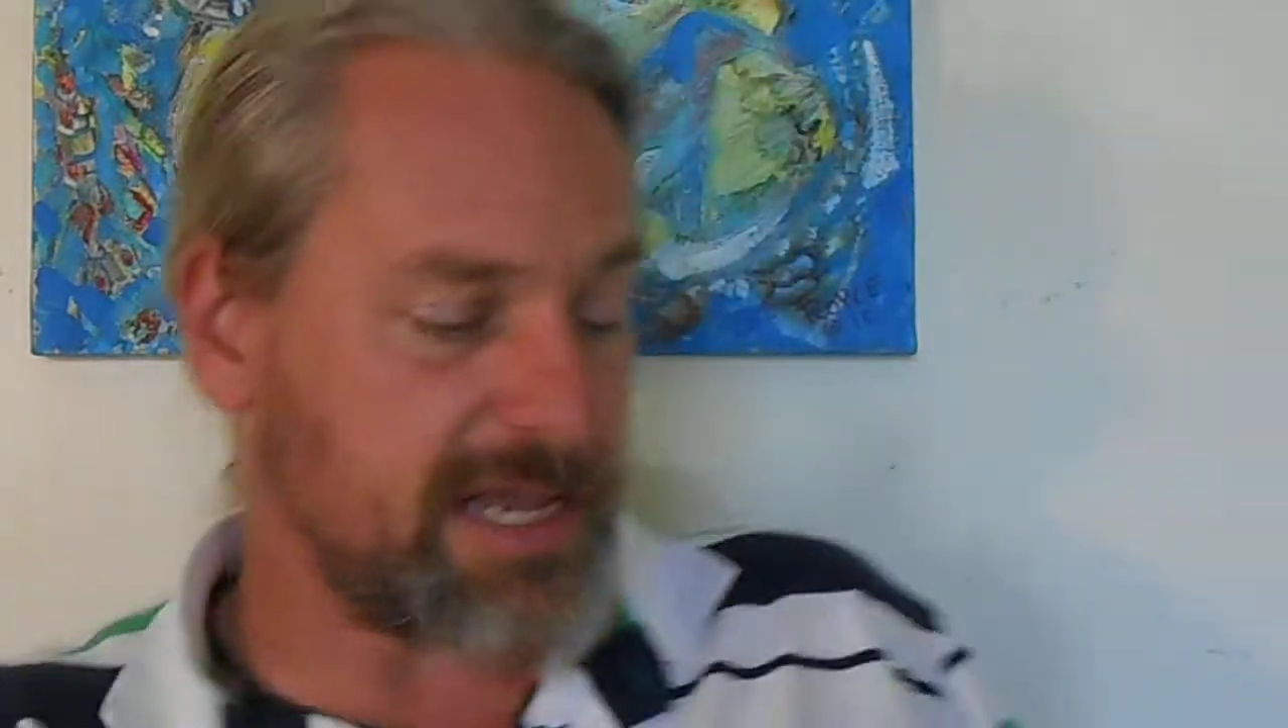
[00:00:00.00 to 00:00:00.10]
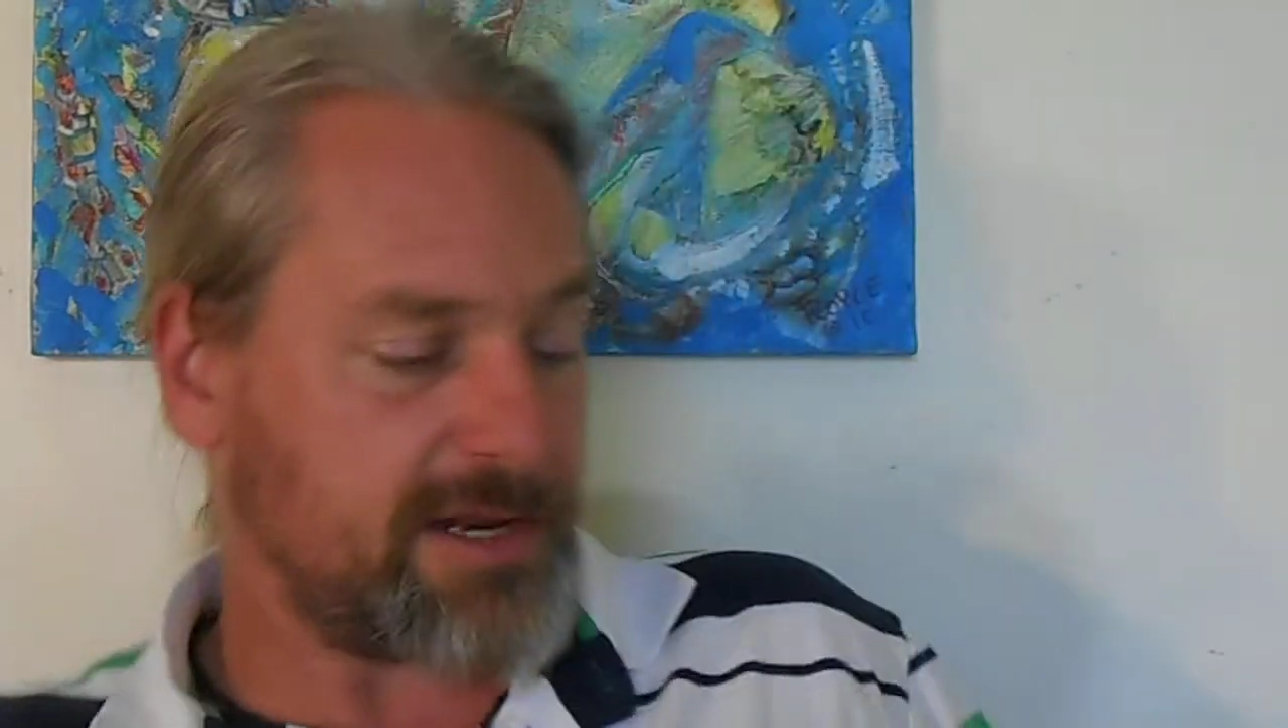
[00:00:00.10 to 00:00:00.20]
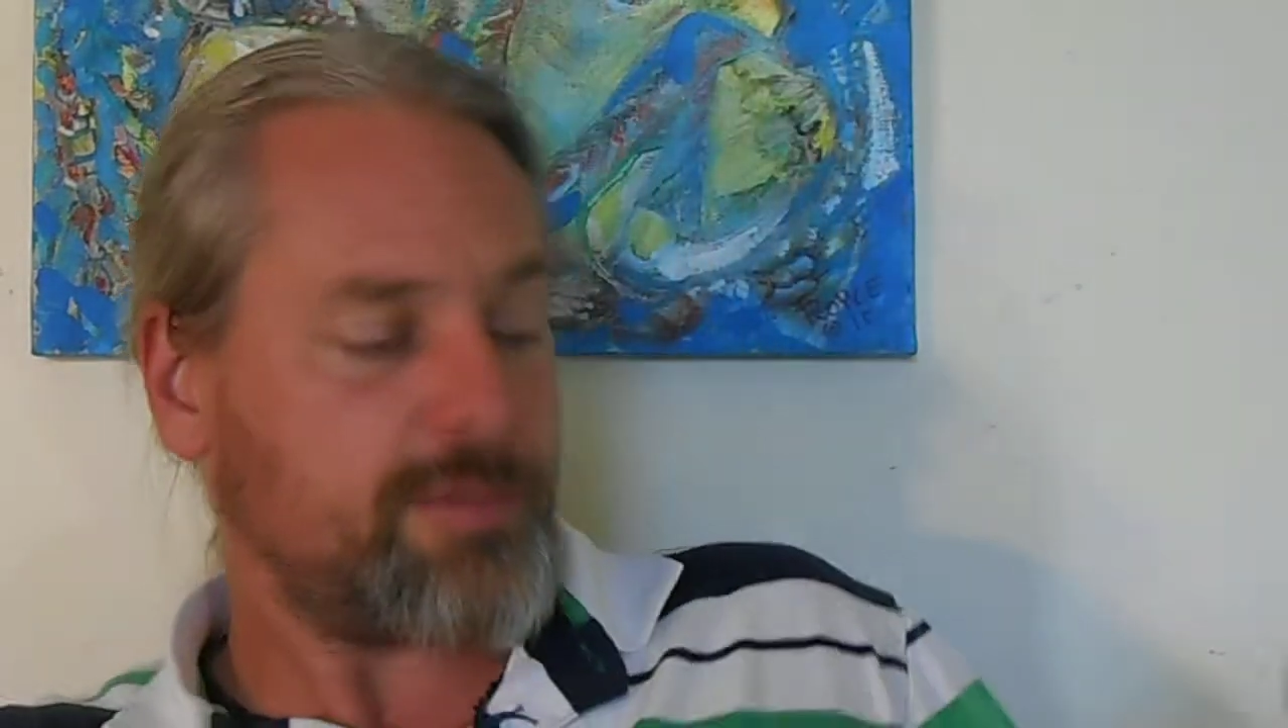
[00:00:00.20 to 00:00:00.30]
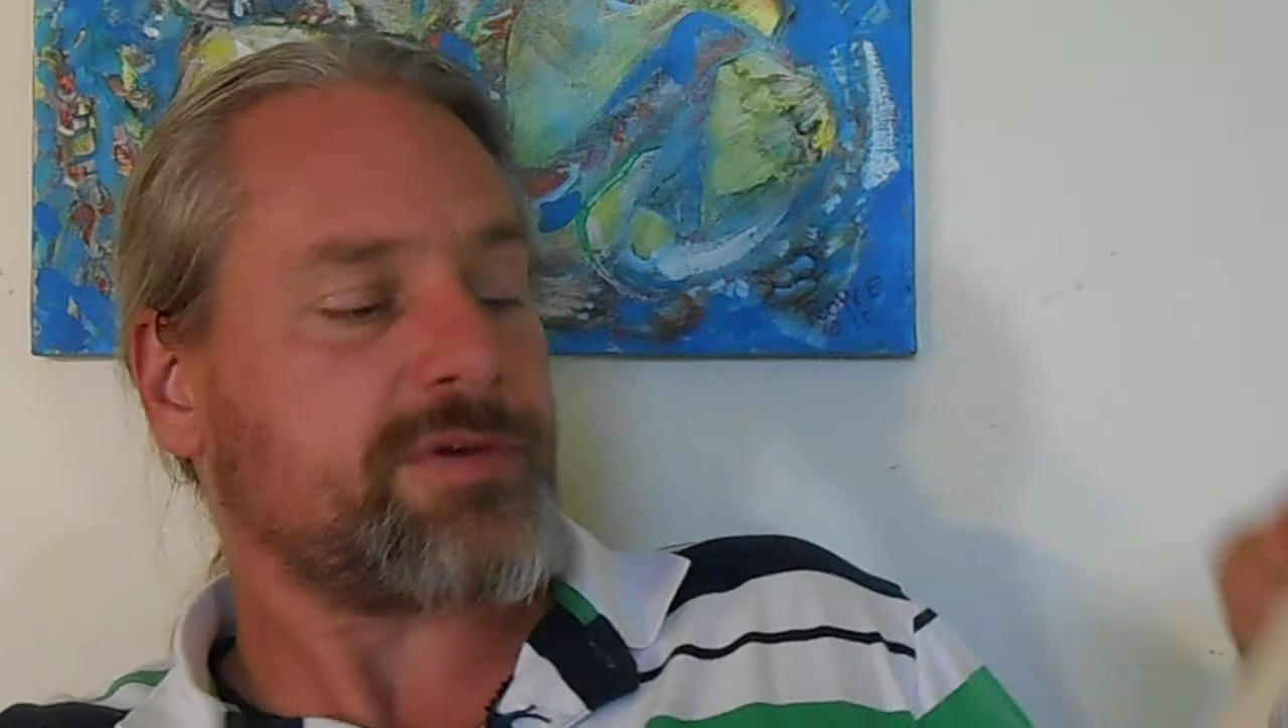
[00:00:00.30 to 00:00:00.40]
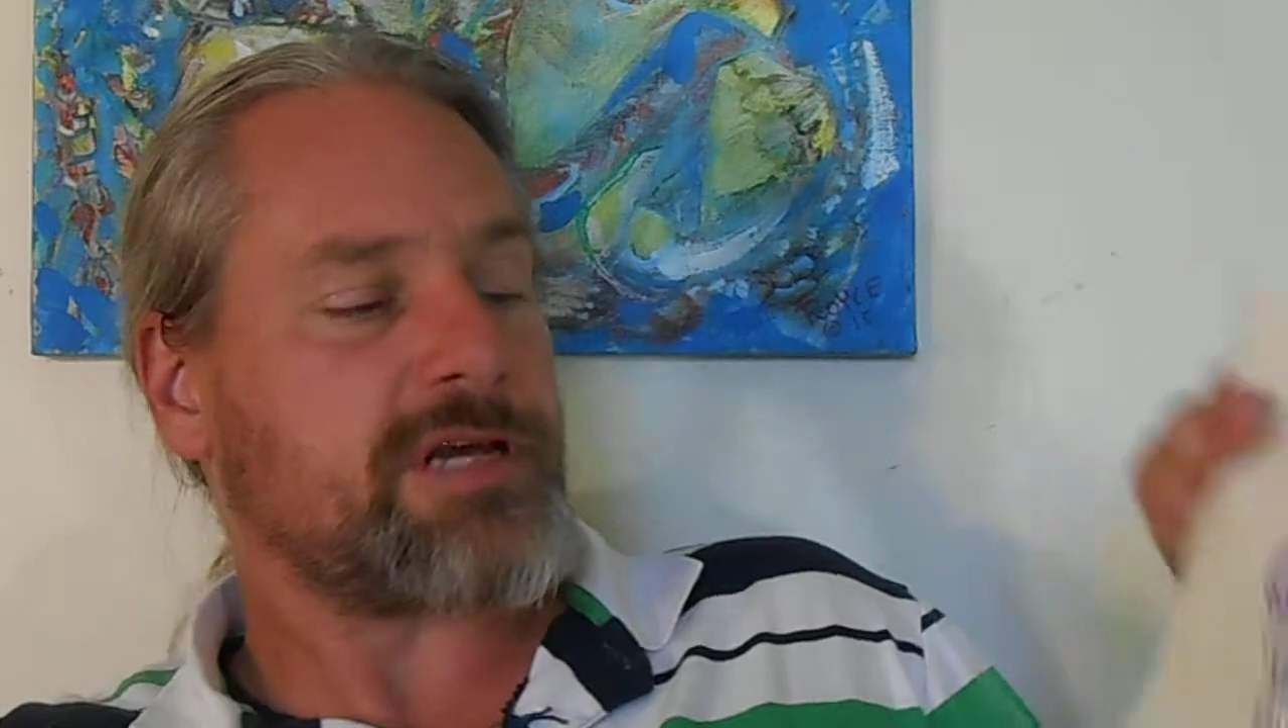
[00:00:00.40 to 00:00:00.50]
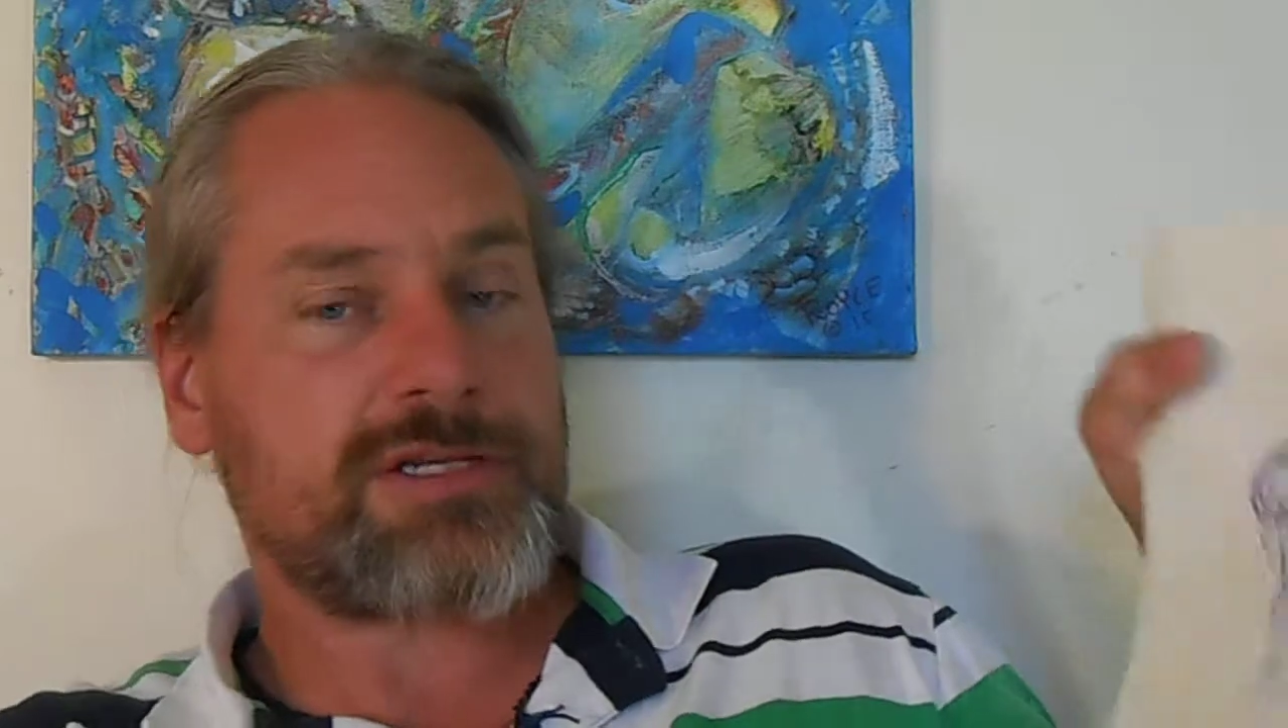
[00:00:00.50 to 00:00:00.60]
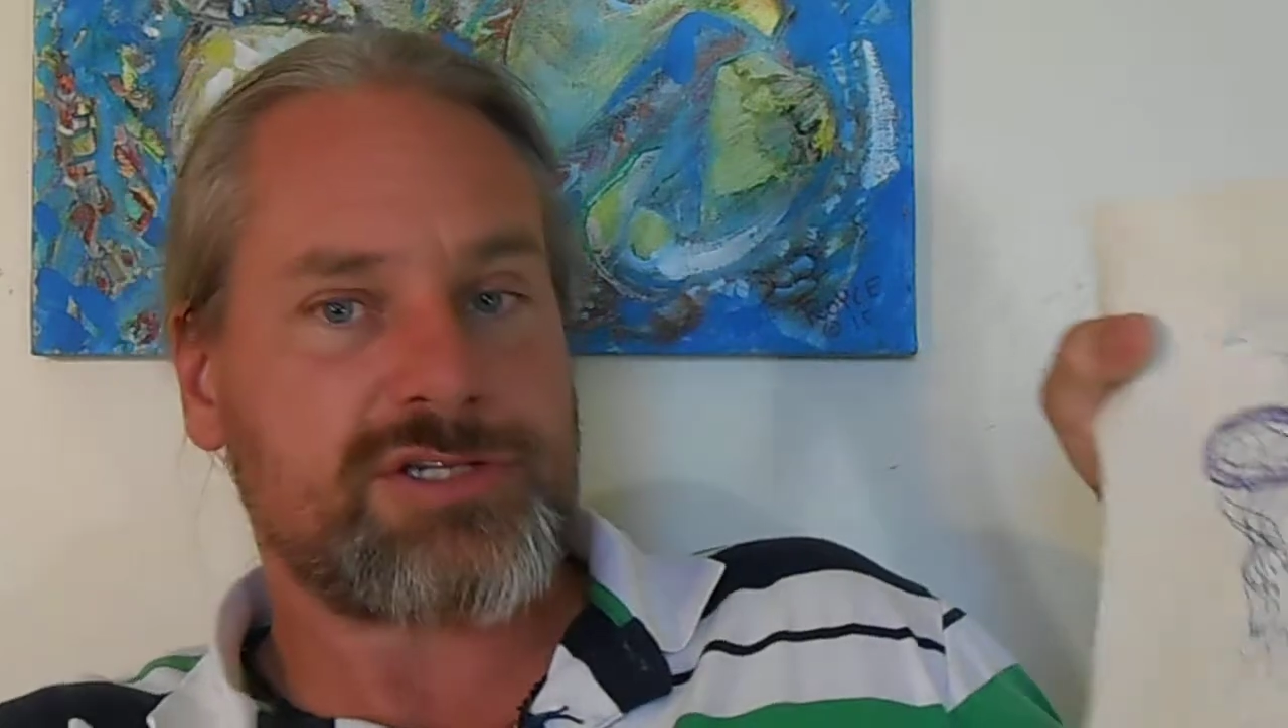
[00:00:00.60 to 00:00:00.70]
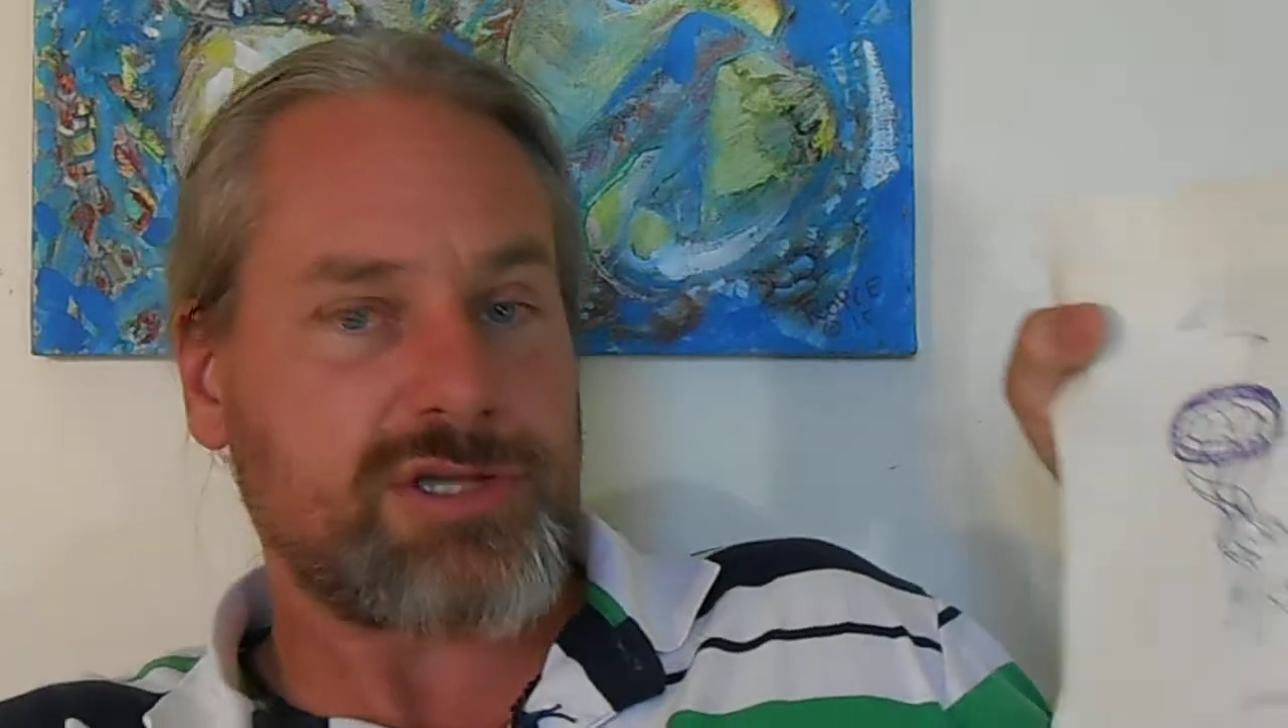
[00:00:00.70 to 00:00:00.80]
and it does